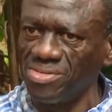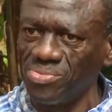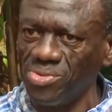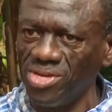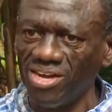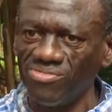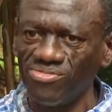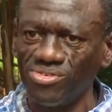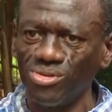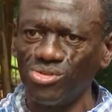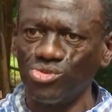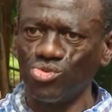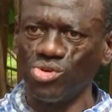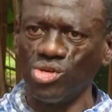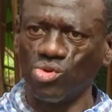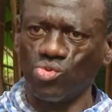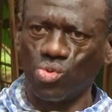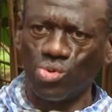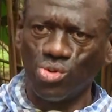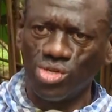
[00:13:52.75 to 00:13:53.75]
We have not
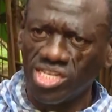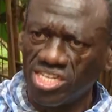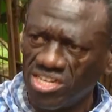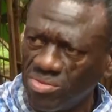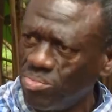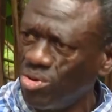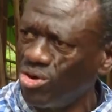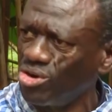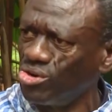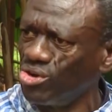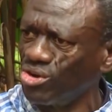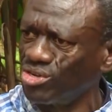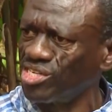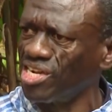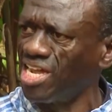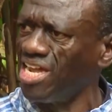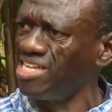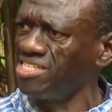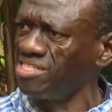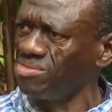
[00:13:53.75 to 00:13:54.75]
recruited more
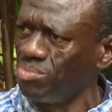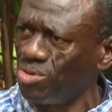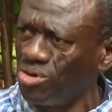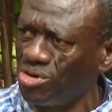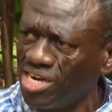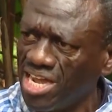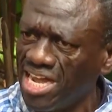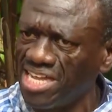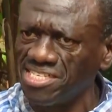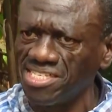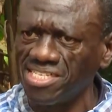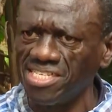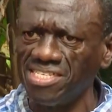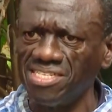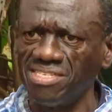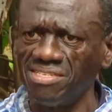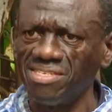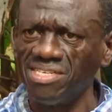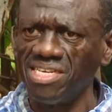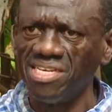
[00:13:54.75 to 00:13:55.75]
doctors, more
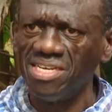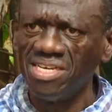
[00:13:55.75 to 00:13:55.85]
nurses,